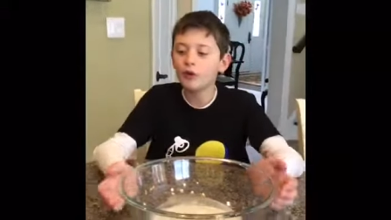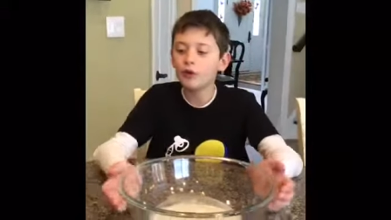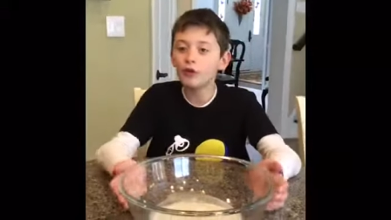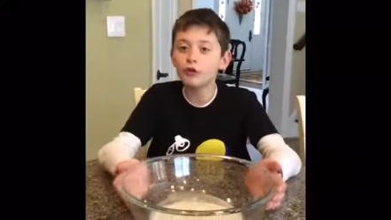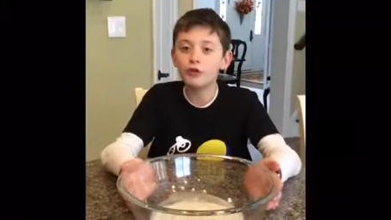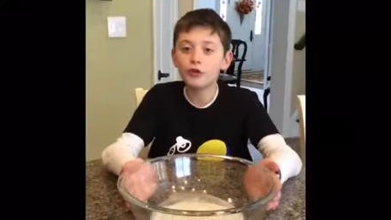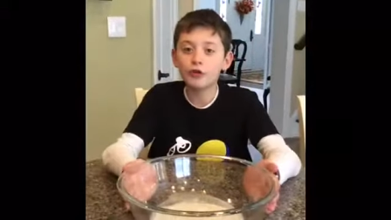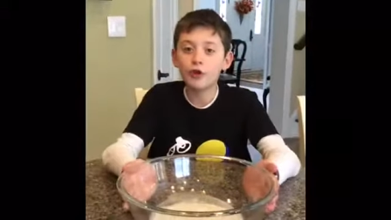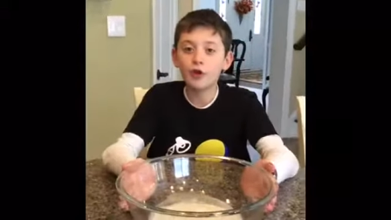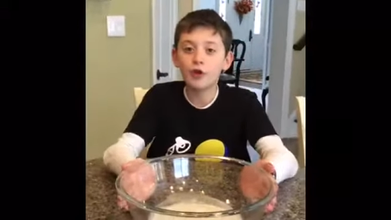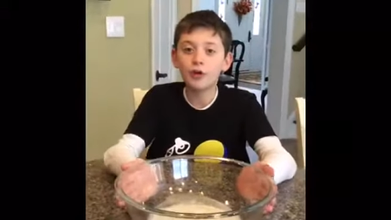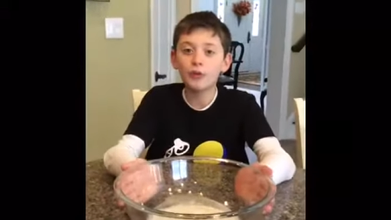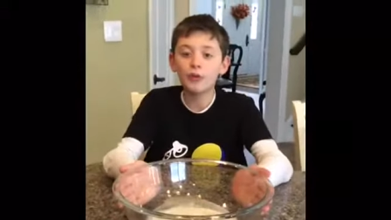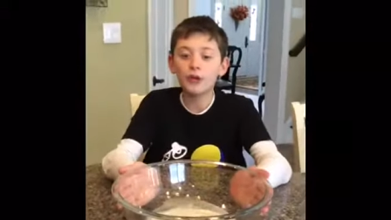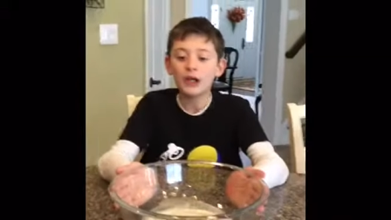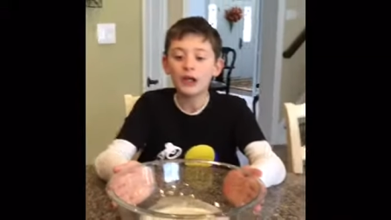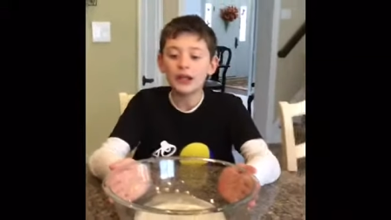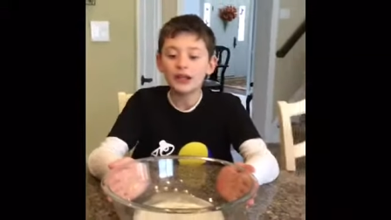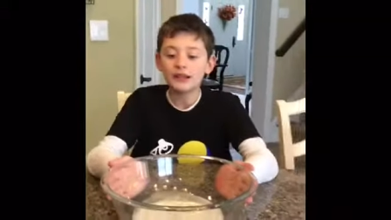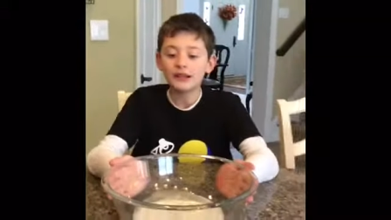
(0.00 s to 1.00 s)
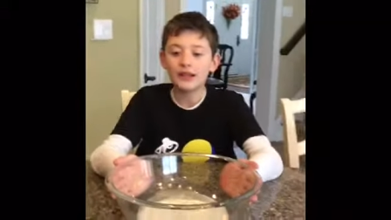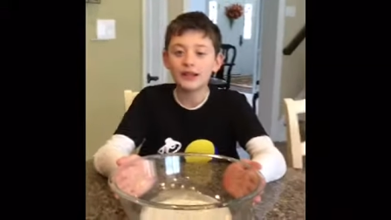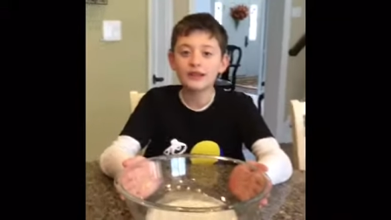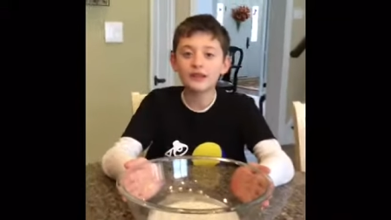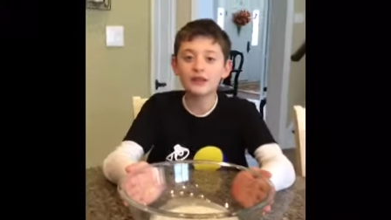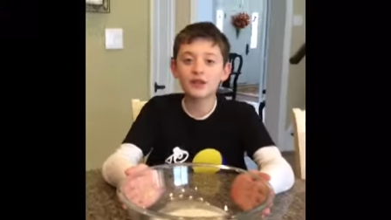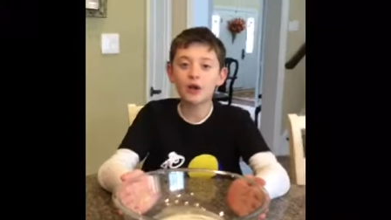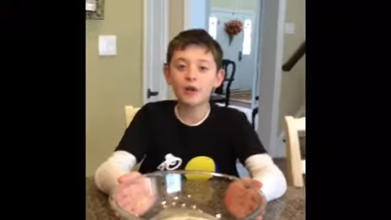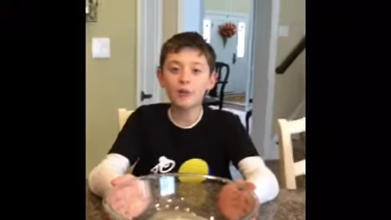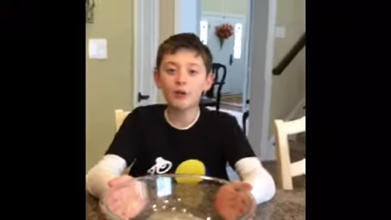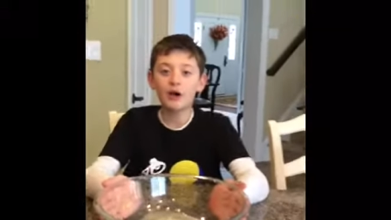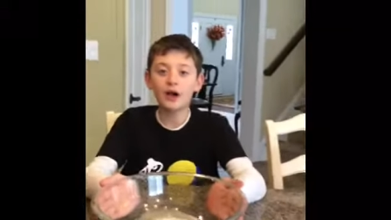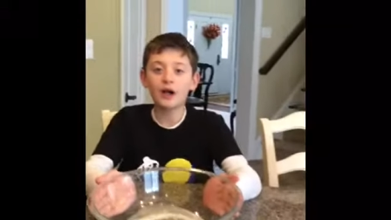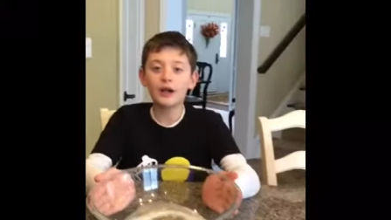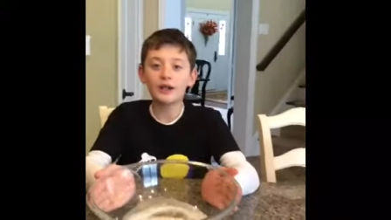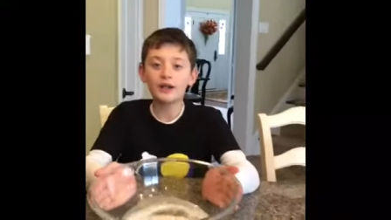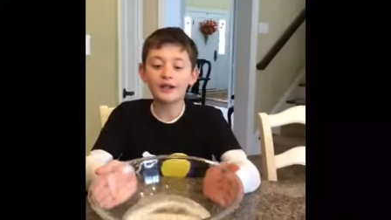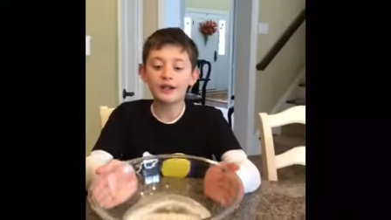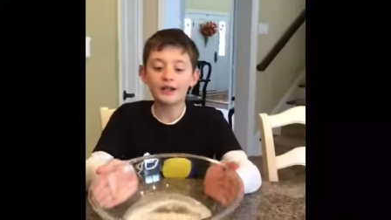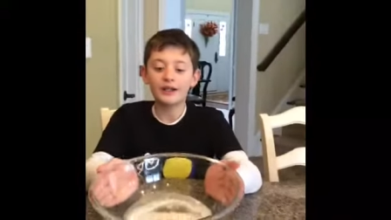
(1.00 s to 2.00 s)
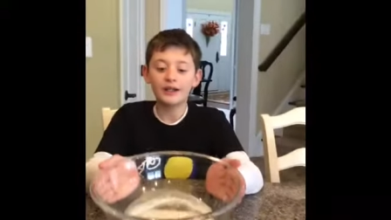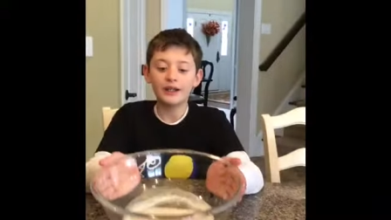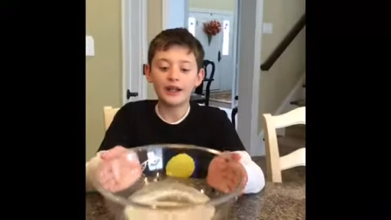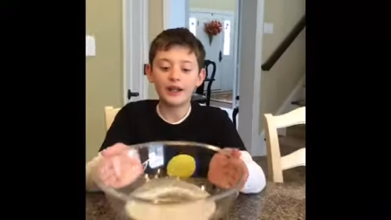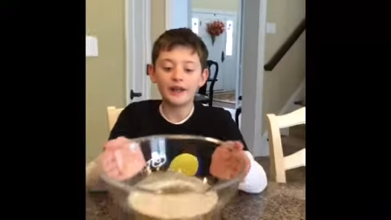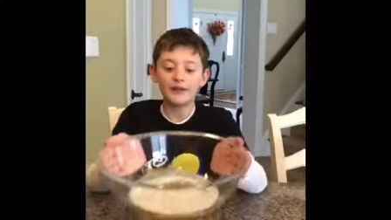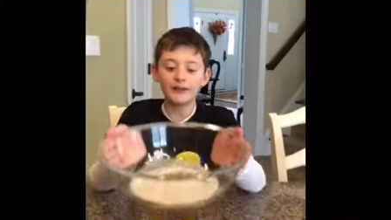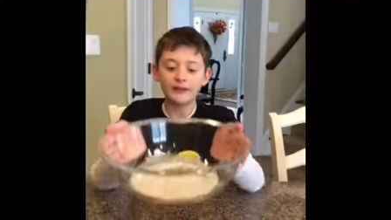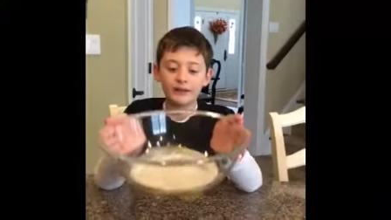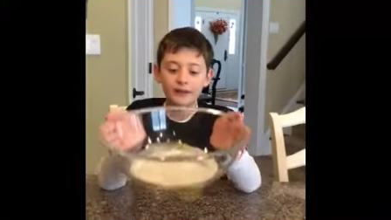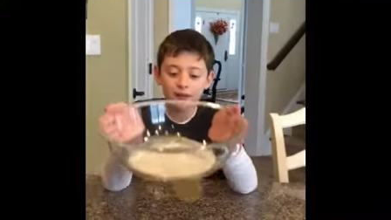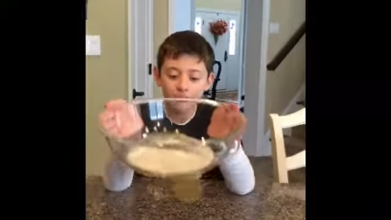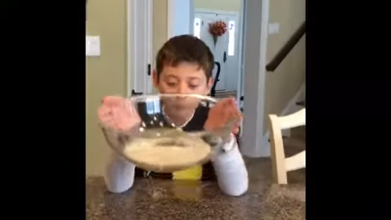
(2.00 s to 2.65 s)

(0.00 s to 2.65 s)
So let's go on, and this is